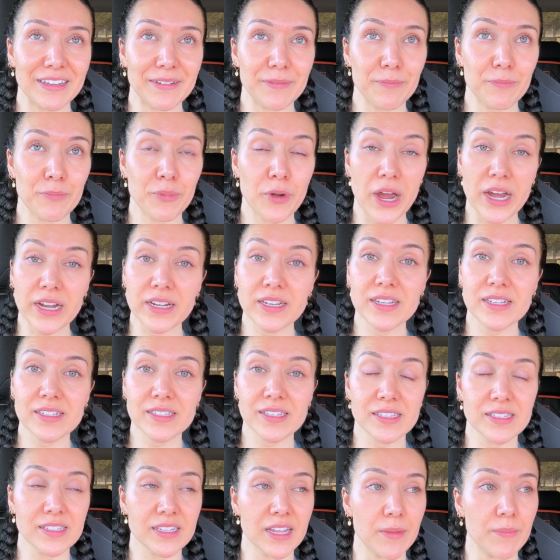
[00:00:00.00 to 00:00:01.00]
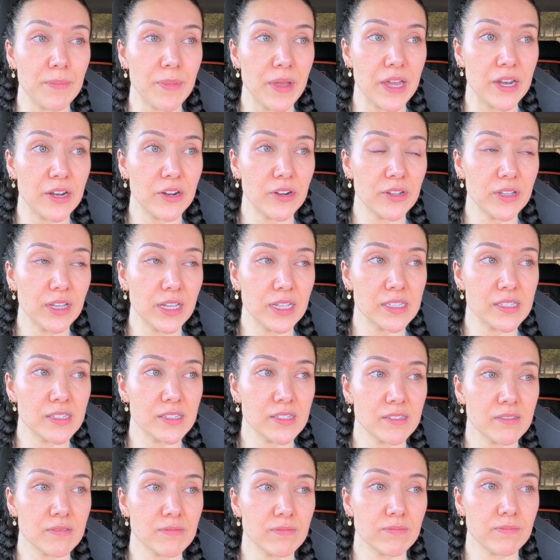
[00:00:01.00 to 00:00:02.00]
practice, let's get better,
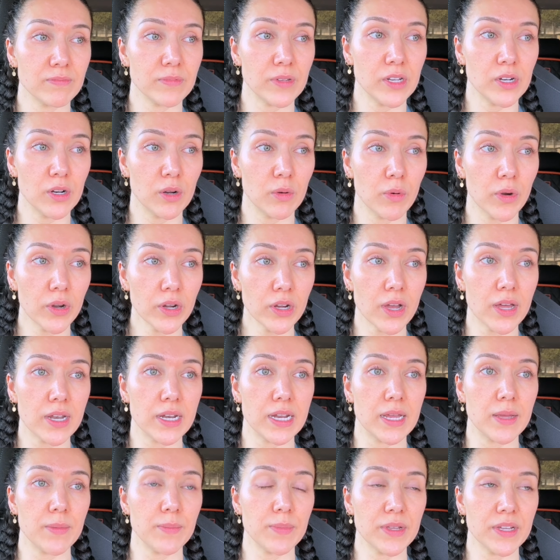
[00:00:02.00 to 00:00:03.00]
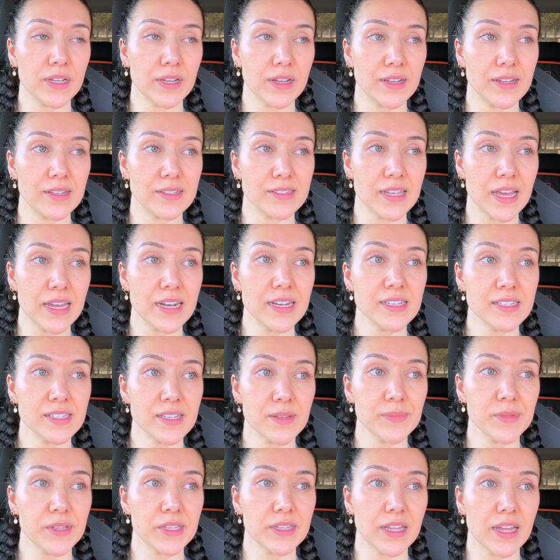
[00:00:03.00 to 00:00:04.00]
let's, work on it, because that is
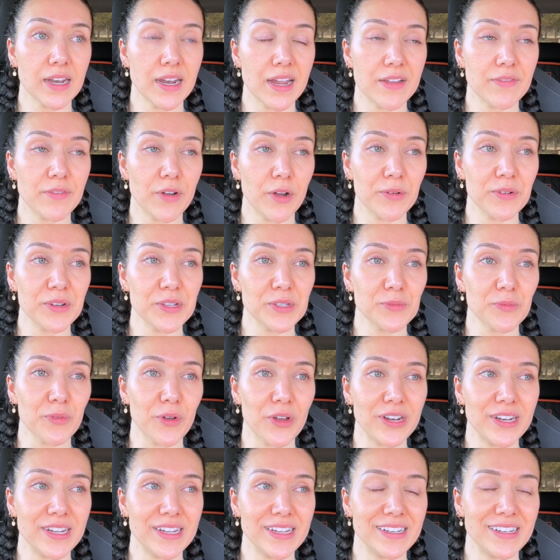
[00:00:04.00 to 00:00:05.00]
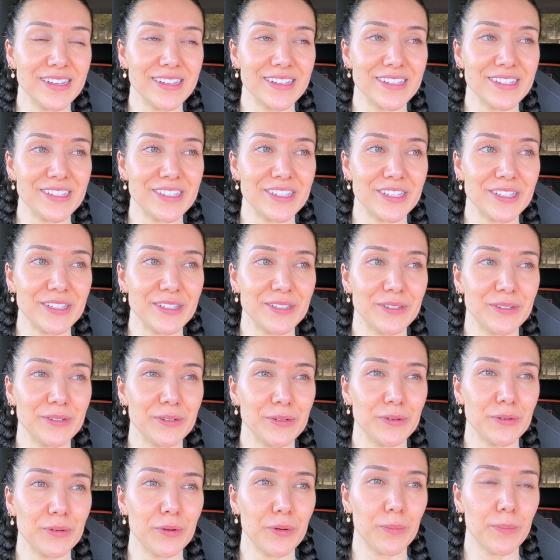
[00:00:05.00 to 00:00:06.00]
something that I've always wanted
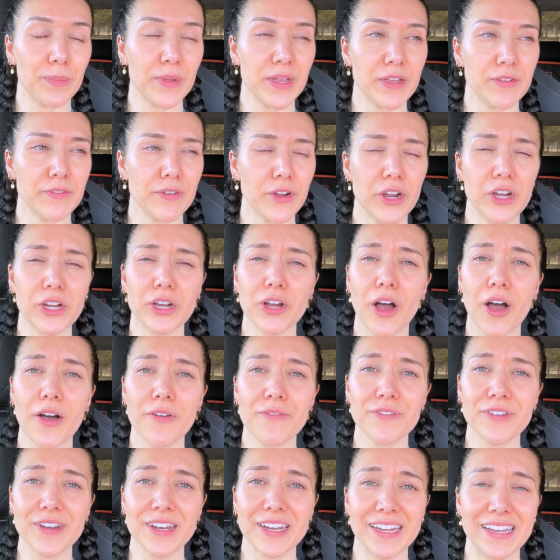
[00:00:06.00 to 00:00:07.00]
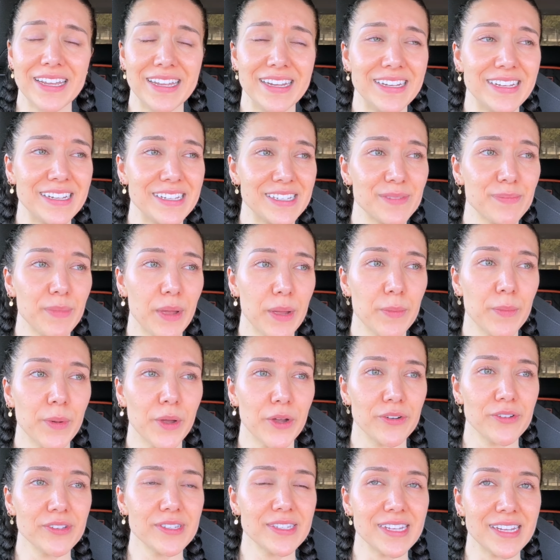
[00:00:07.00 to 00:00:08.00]
to be very confident in, is my
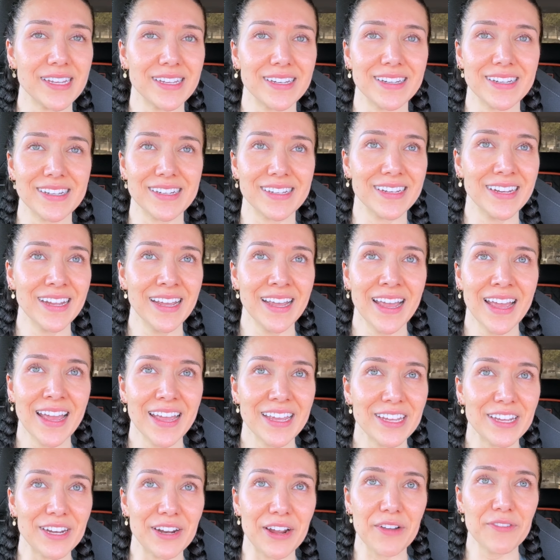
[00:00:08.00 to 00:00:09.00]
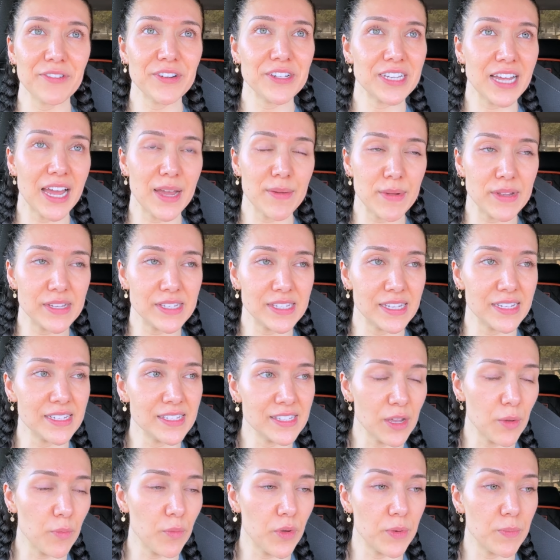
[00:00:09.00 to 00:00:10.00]
posing. And, every time I see
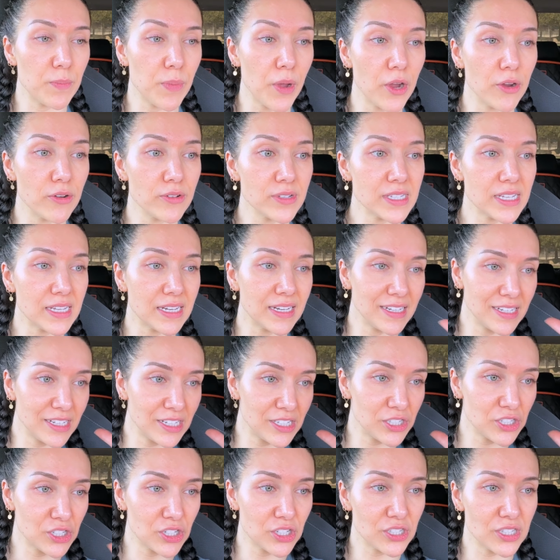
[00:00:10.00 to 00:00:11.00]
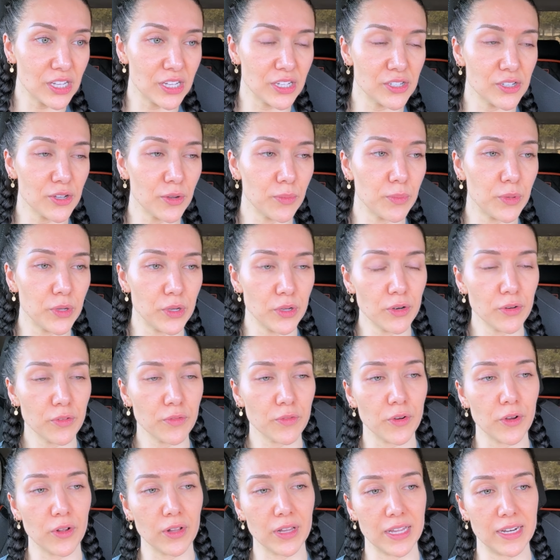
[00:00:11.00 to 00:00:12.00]
someone posing and it's just like so
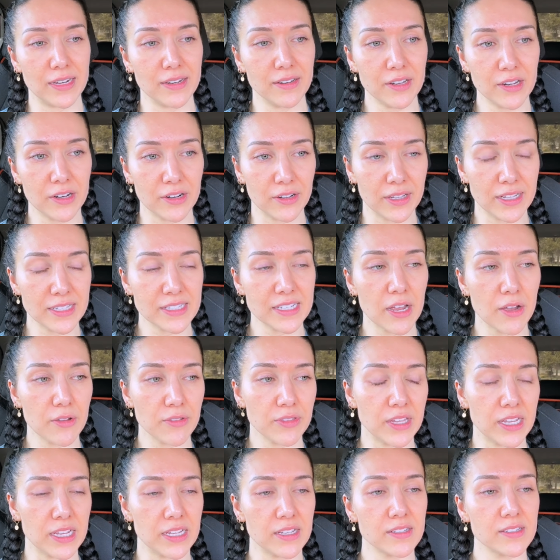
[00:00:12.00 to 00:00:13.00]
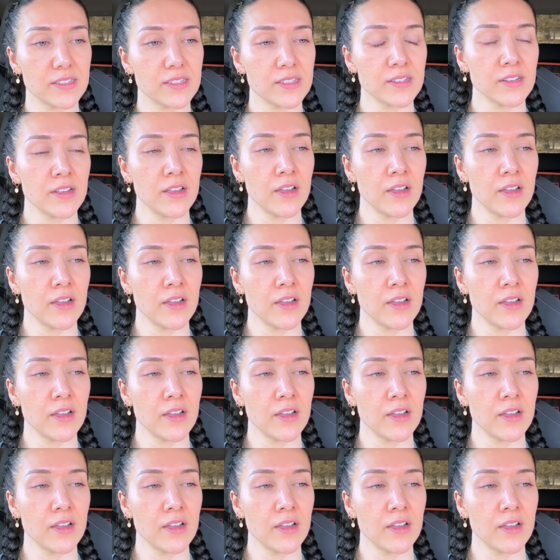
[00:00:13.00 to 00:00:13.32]
beautiful, and, that's how things